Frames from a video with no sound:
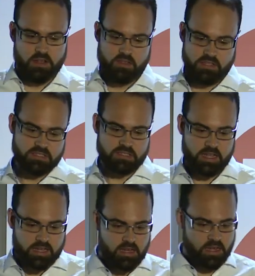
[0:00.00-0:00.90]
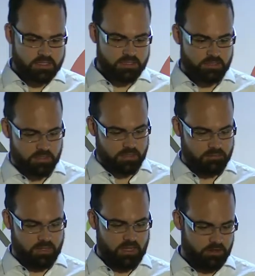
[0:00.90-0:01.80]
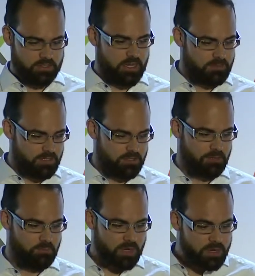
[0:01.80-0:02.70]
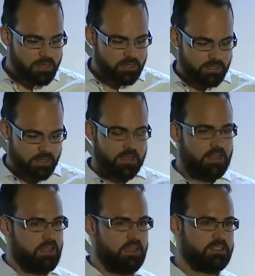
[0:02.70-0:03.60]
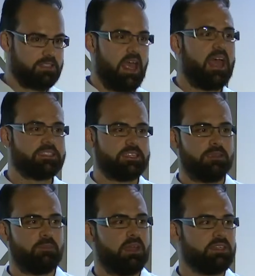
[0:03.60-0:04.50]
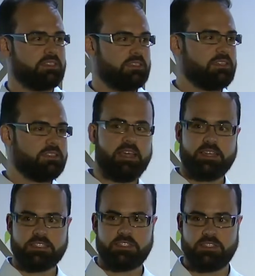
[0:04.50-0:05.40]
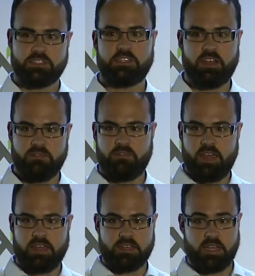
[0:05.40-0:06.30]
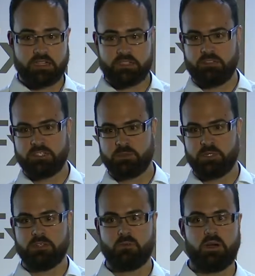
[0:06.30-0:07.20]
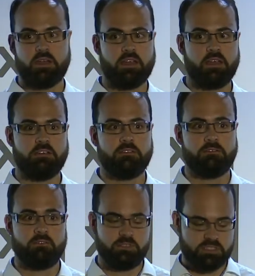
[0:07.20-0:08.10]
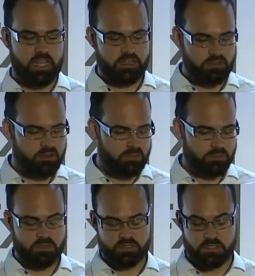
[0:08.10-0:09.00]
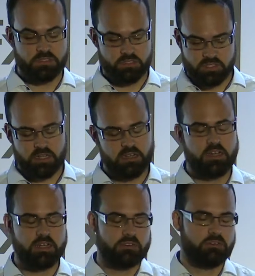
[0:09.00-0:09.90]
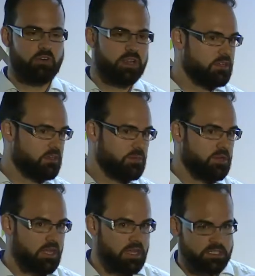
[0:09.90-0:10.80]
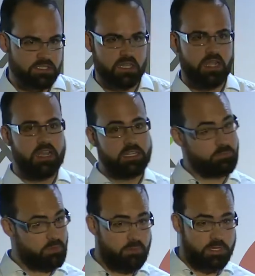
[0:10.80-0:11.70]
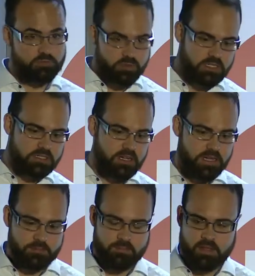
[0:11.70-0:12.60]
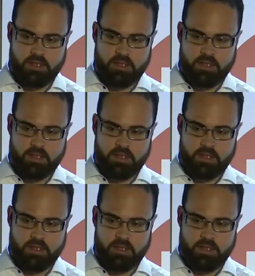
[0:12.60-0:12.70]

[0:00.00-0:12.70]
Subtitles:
This is ACARS. It looks absolutely brilliant. It's ASCII-based text stuff that it gets transmitted via SATCOM, or so satellite or radio communications. It's pretty much real-time.